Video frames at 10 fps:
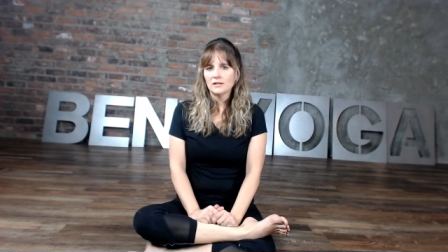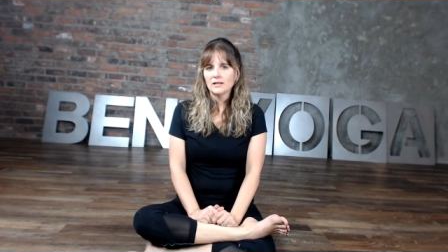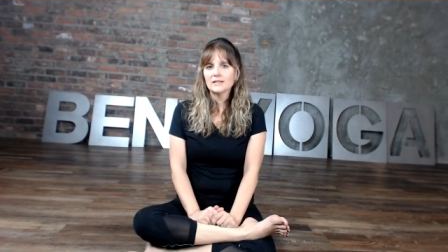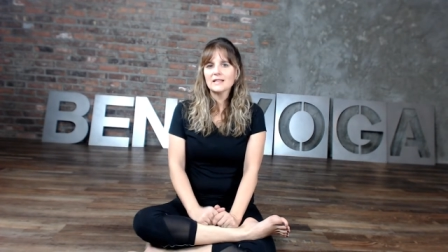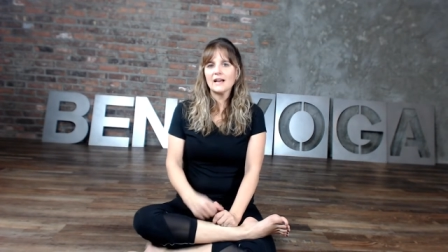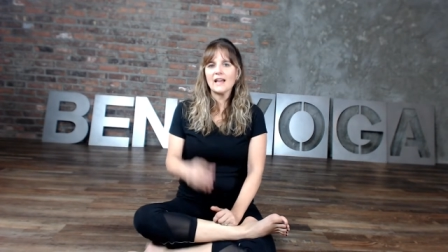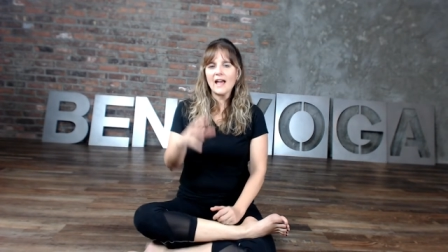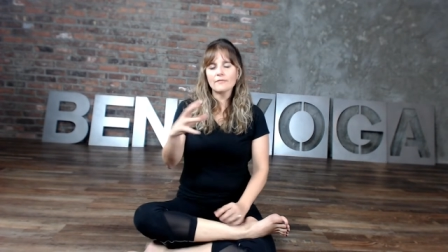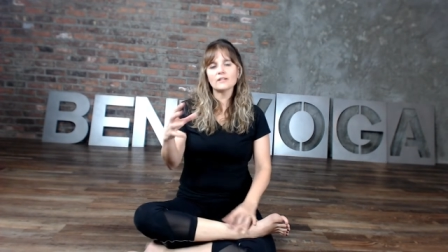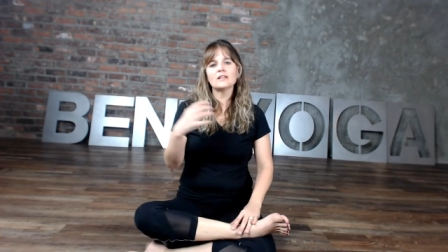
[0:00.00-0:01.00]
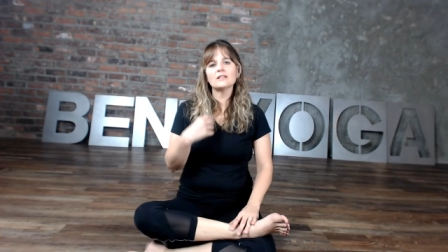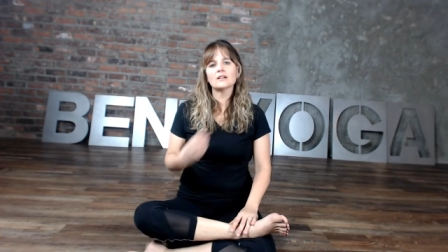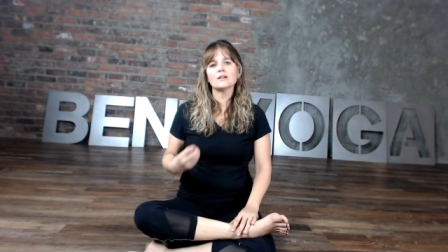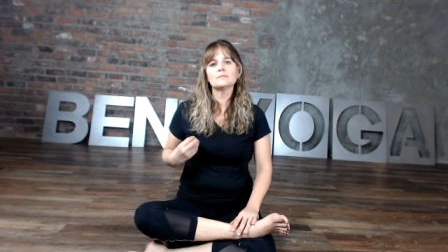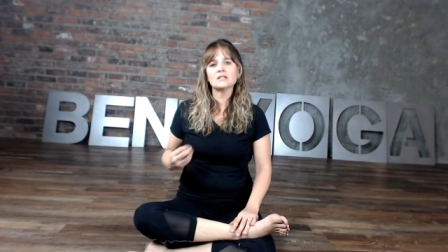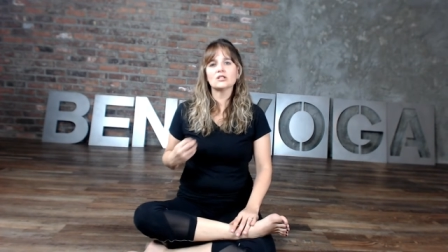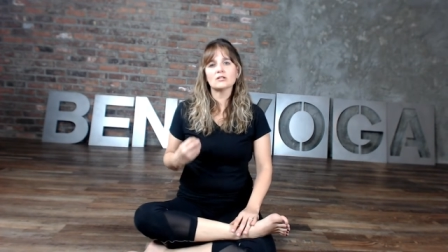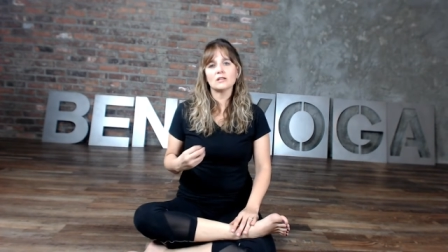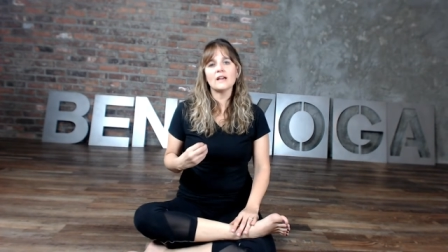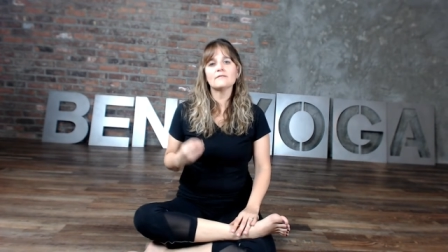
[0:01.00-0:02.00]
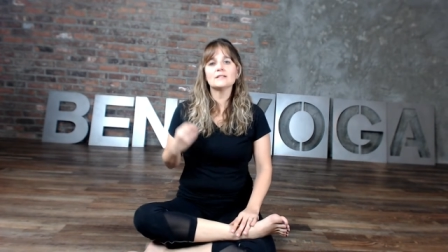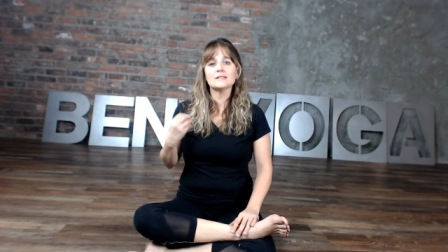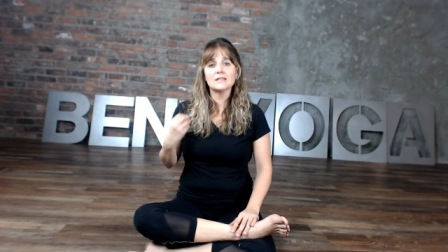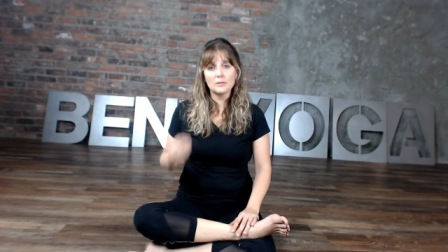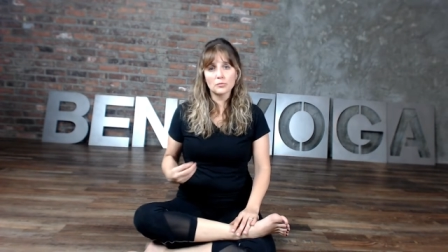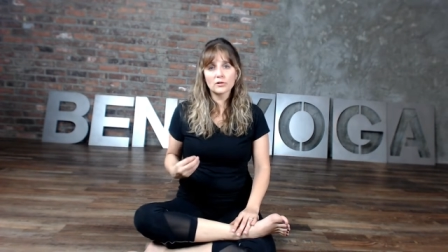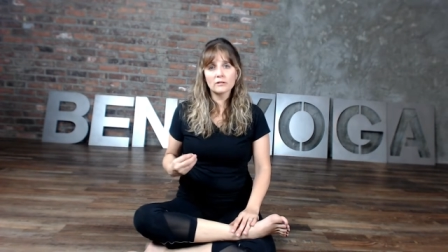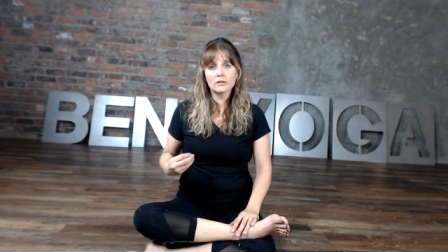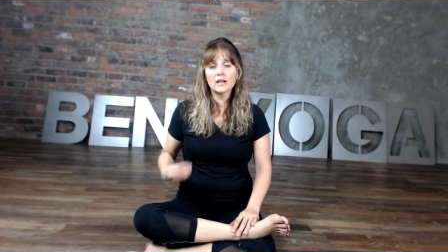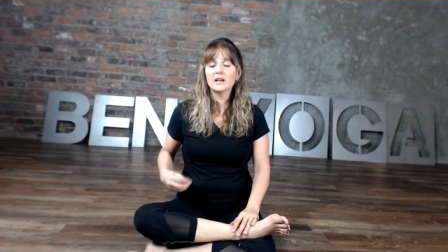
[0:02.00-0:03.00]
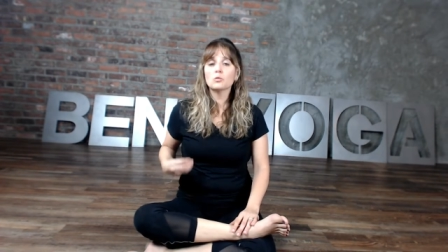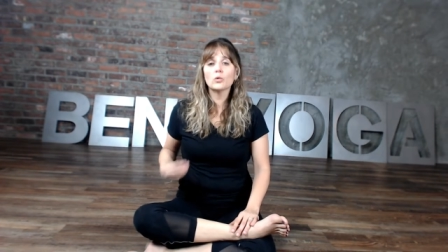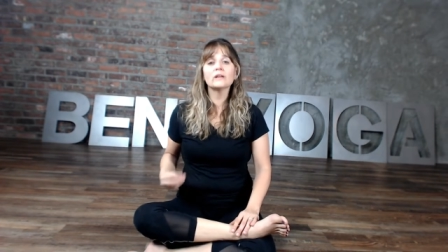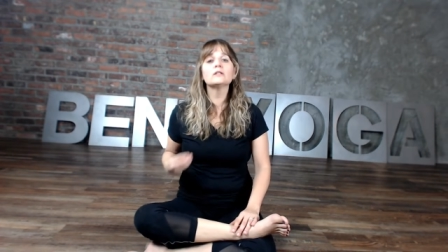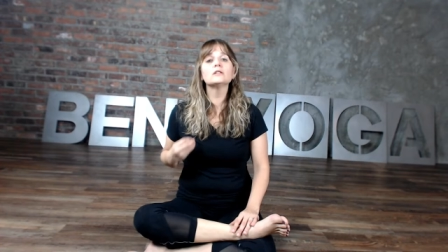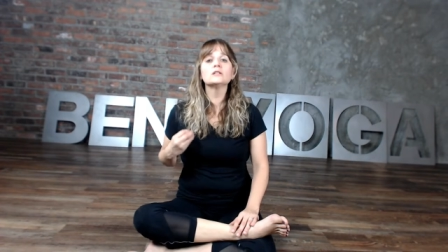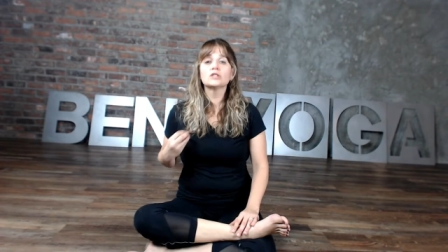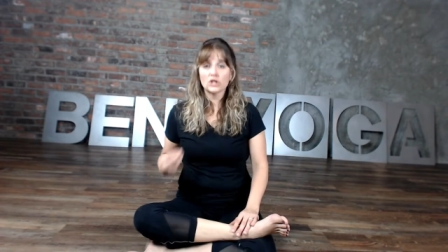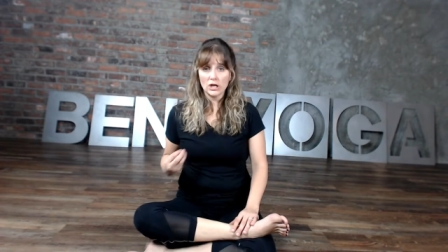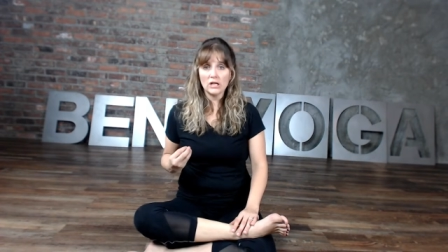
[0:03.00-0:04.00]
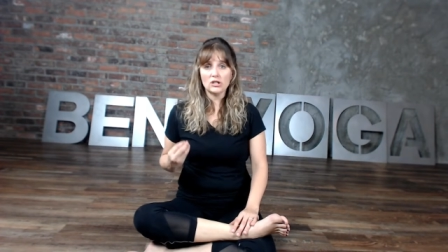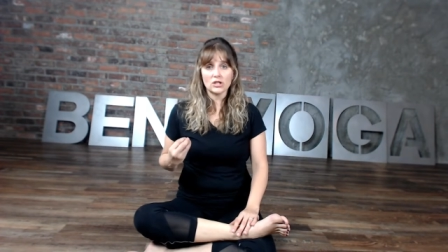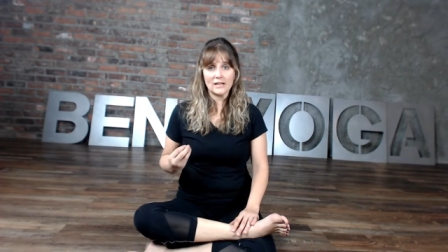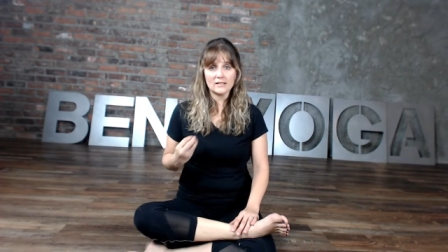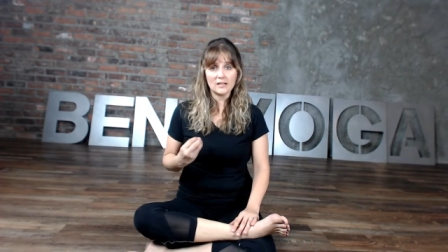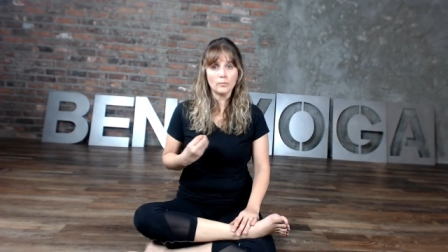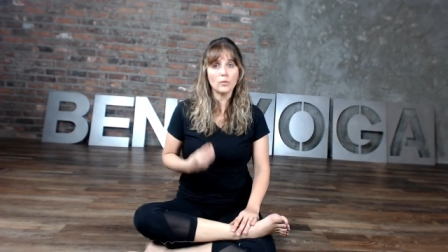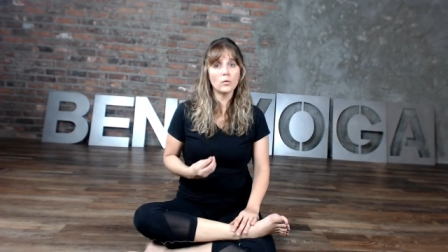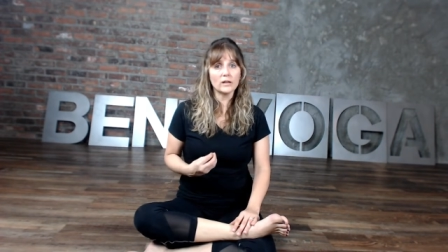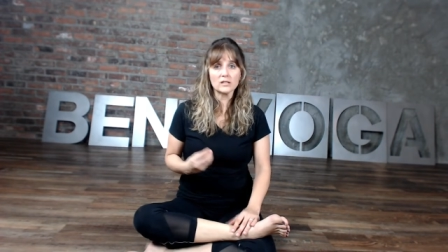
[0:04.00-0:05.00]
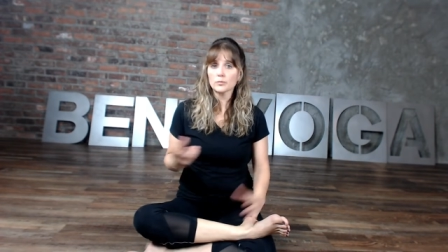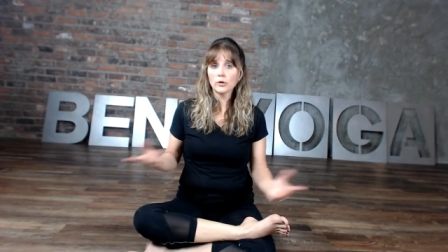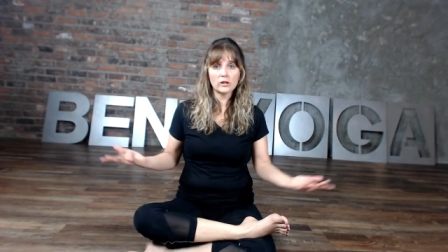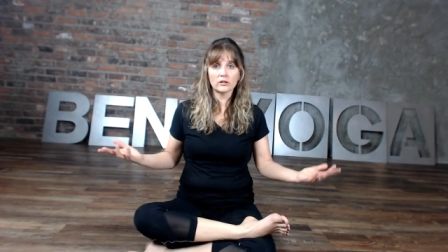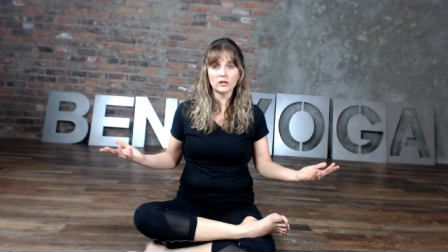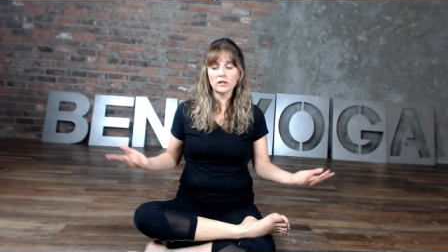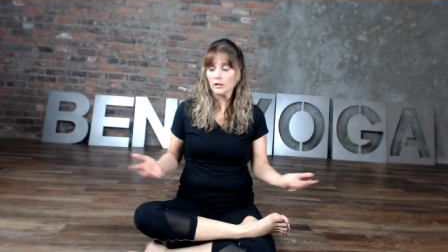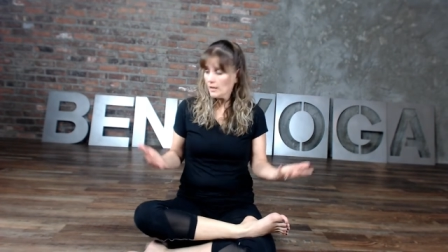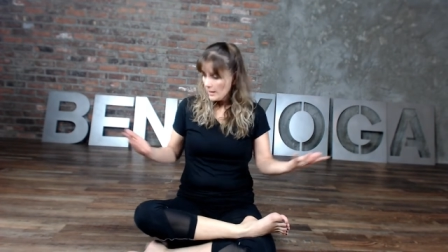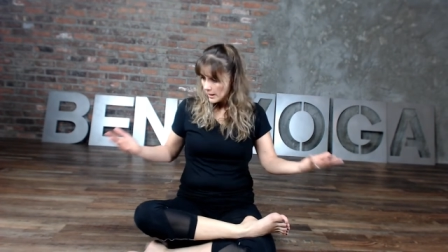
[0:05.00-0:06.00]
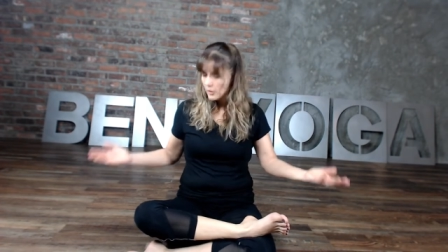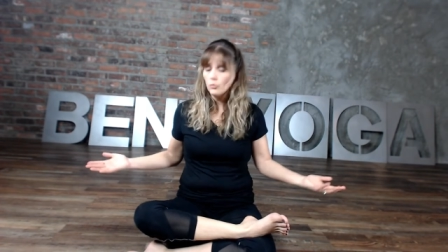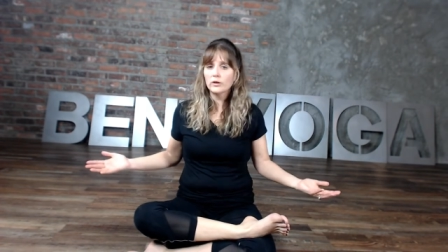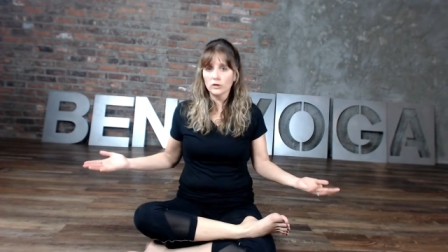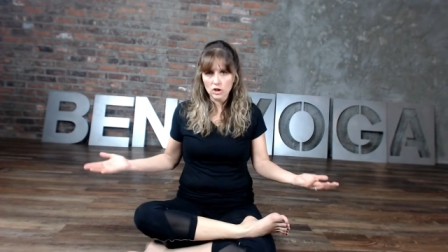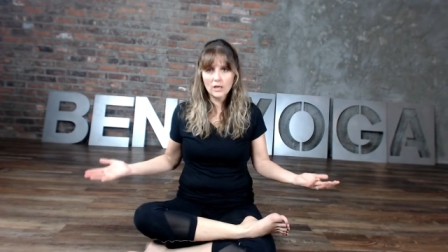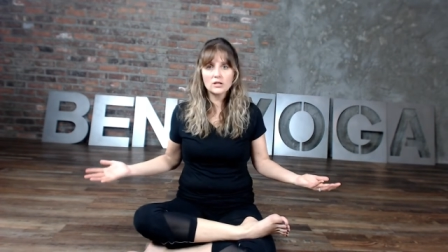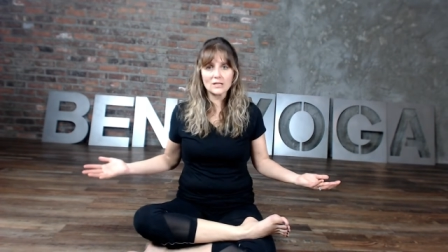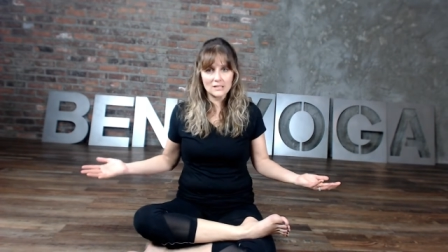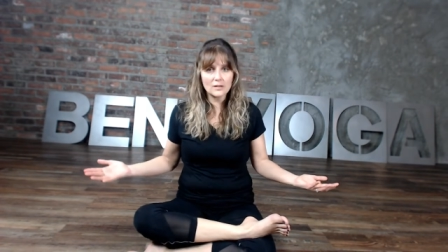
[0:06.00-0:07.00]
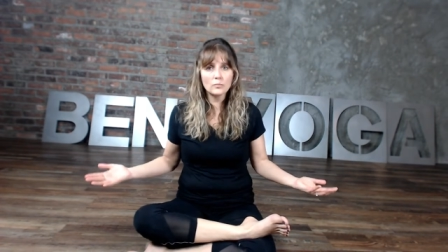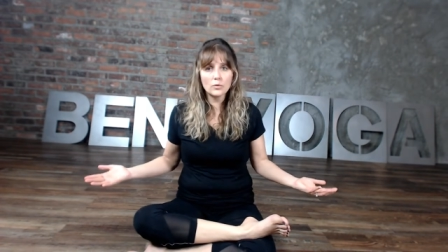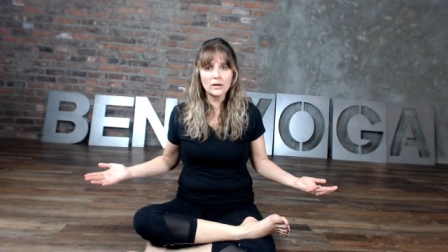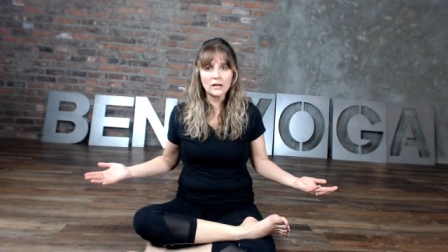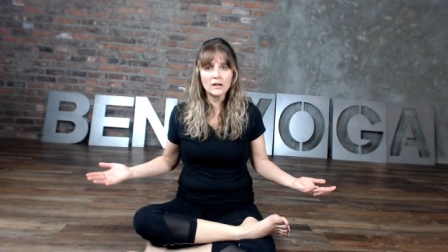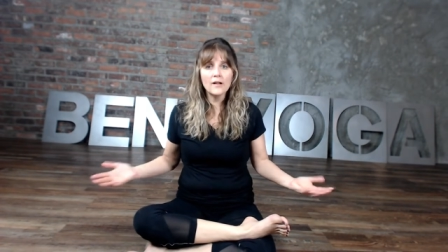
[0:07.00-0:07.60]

is that everything that comes into your life is temporary and will change at some point. Spoiler alert, it will change at some point.